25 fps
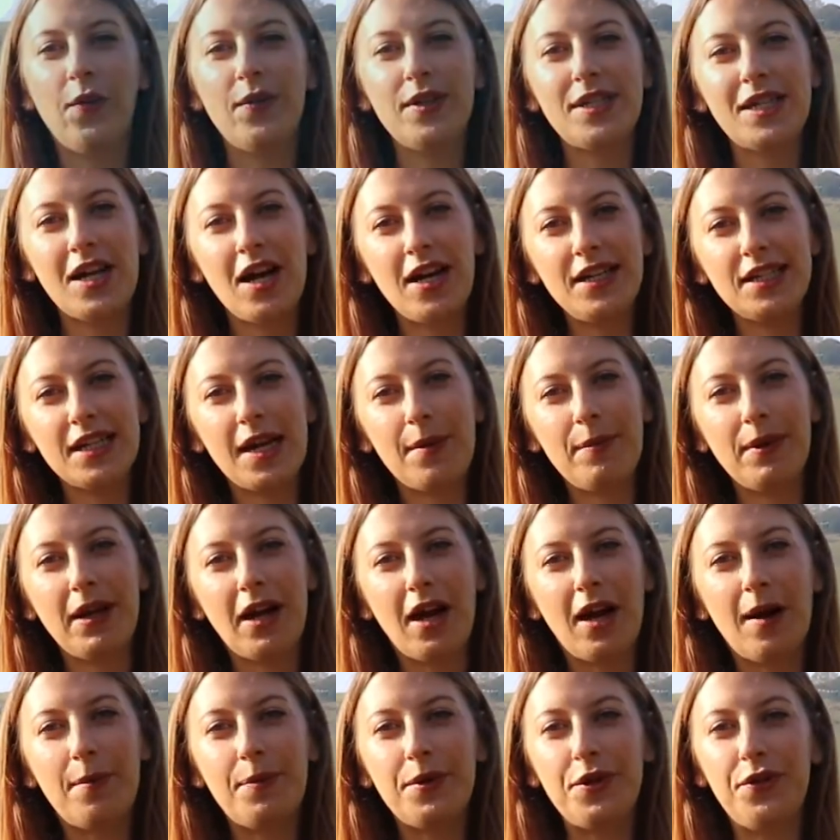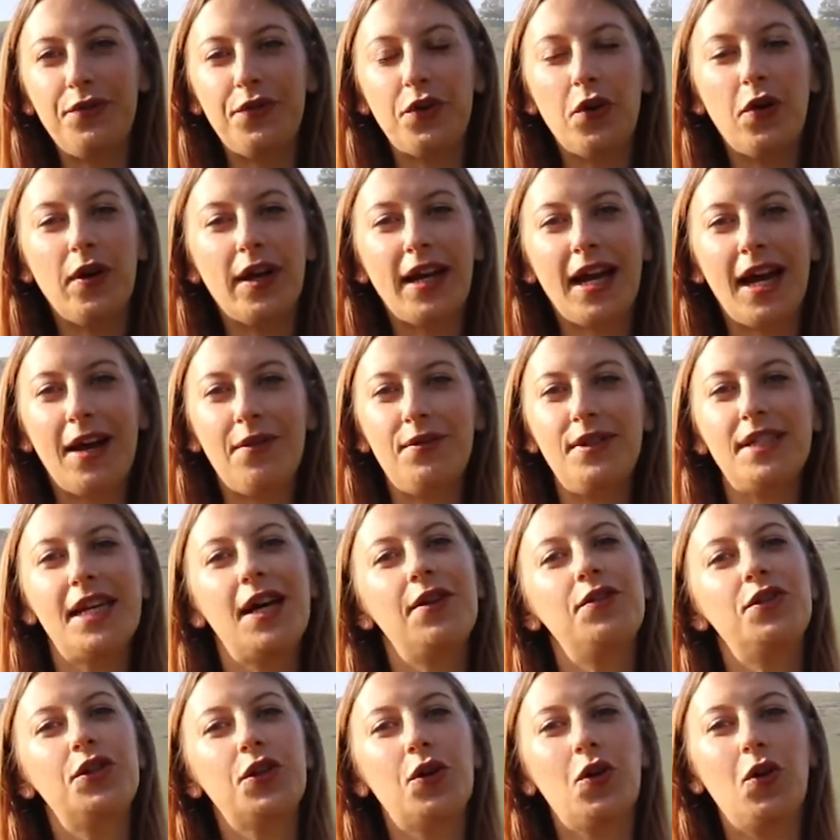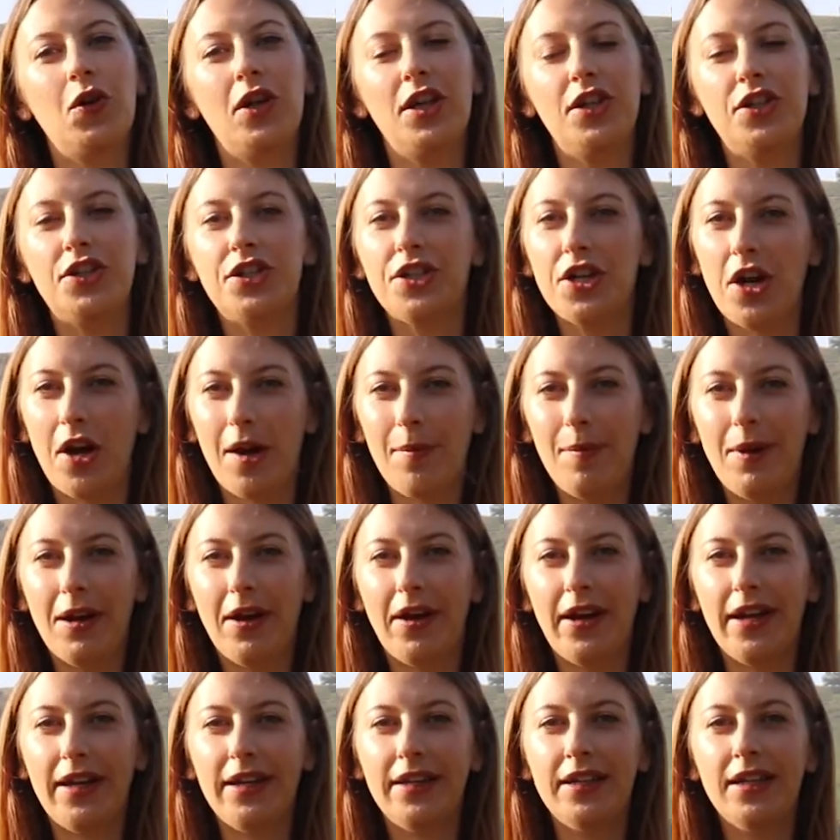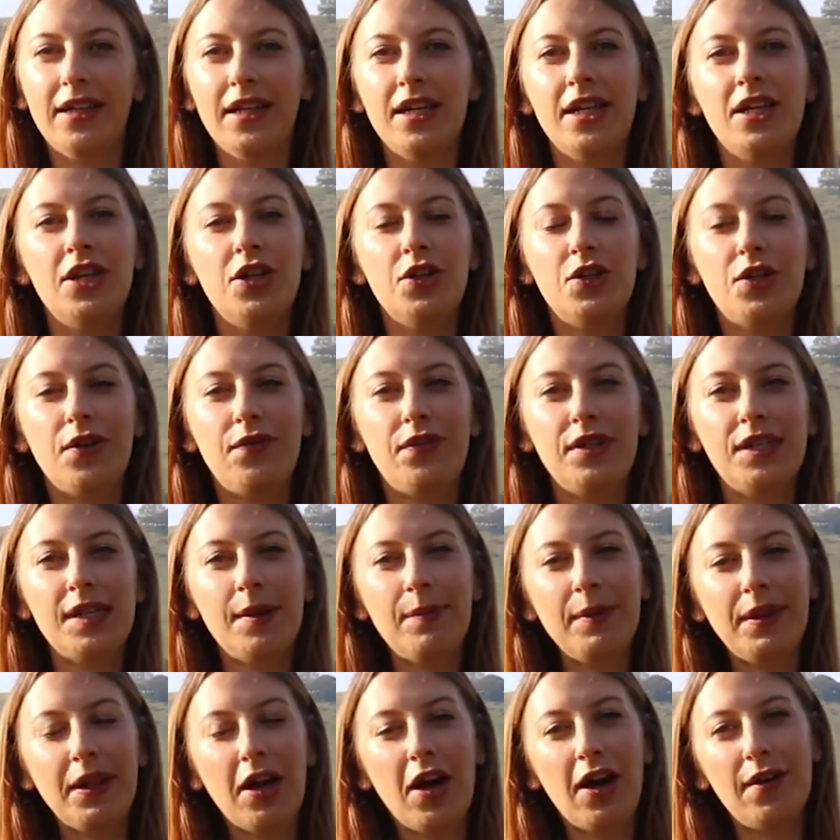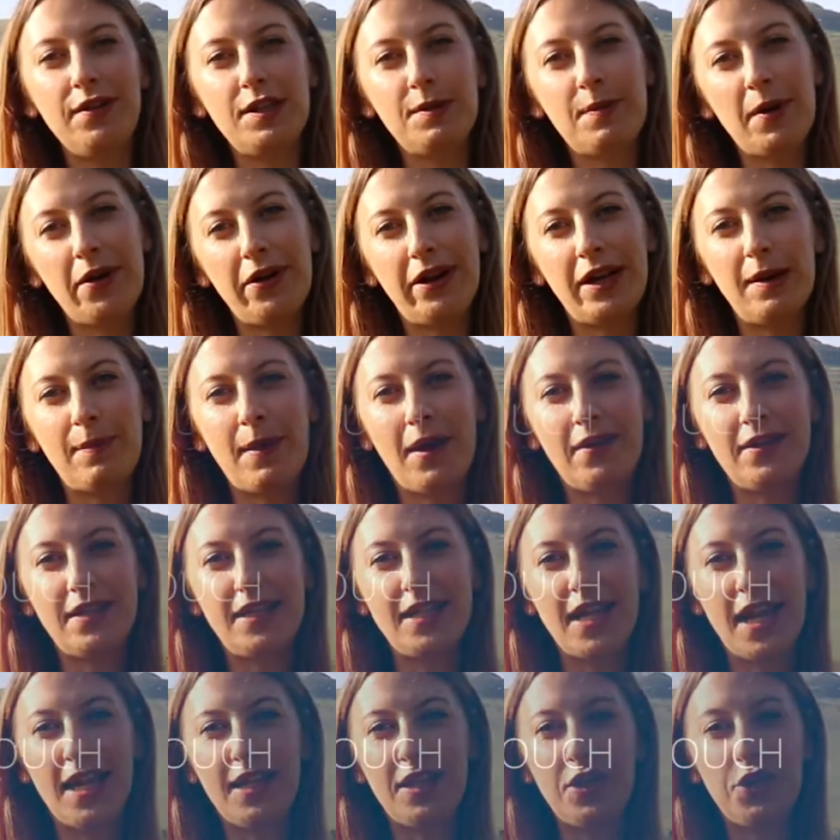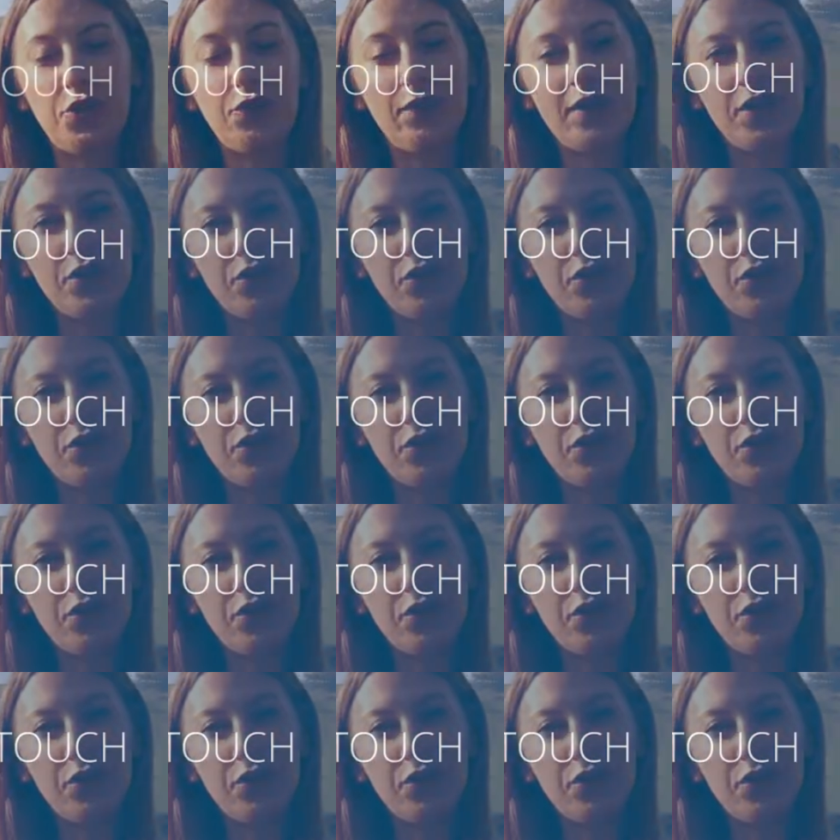On the slide coming up, you've got a countdown to college timeline. So if there's something that I've spoken about today that